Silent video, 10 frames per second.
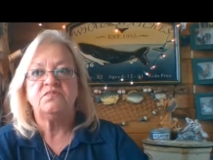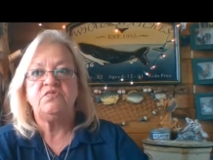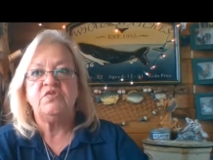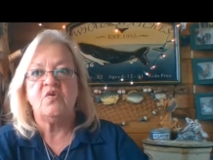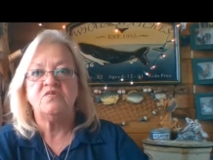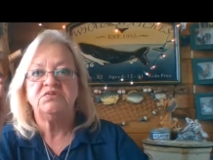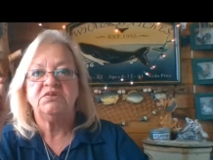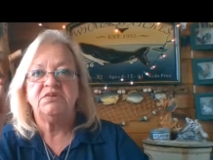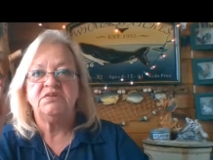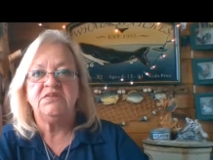Don't
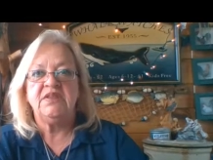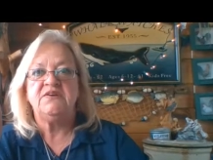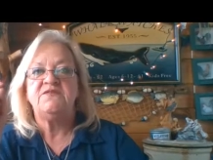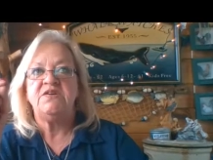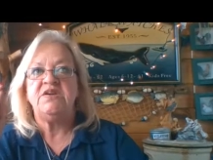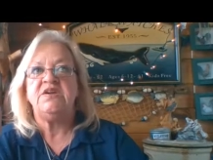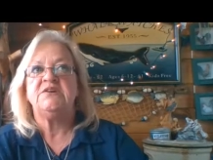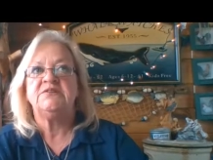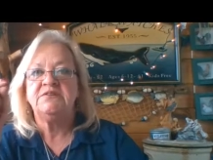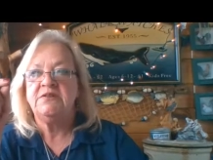live
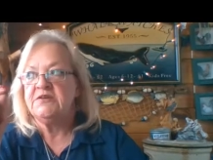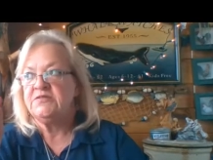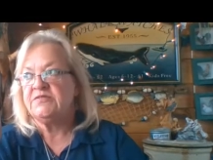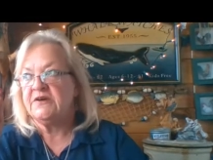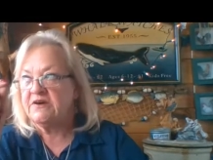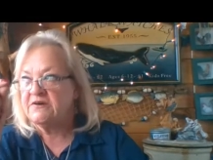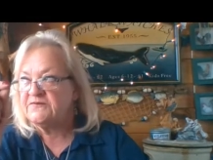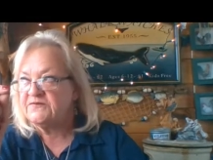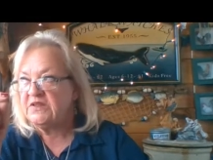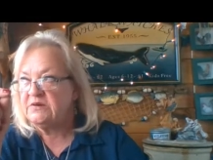in the
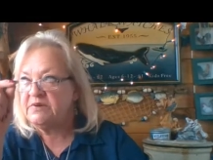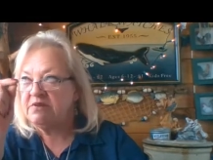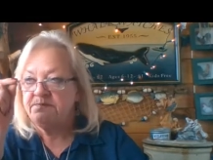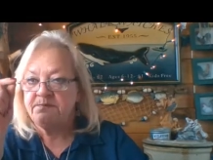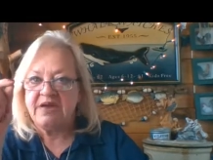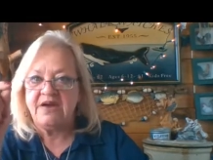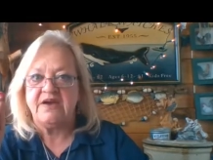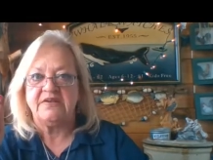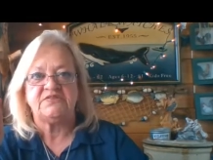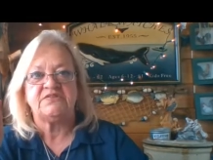flippin'
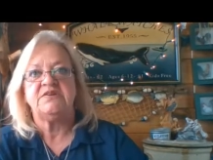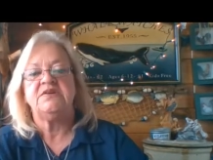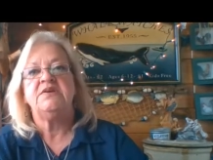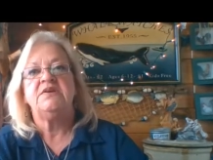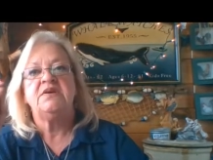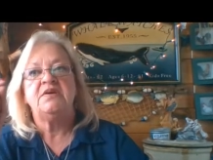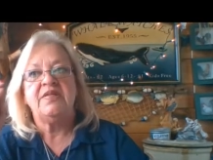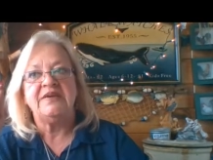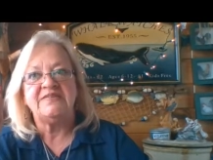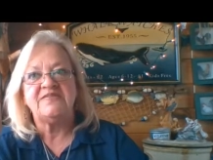past
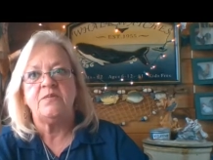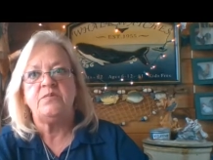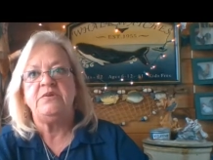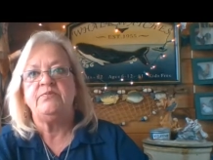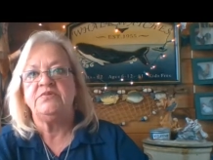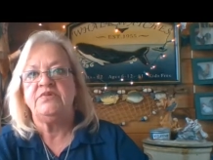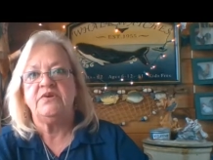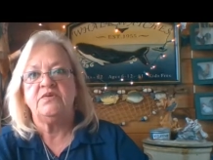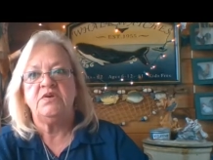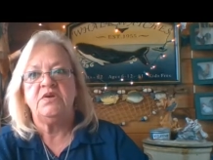like some people do.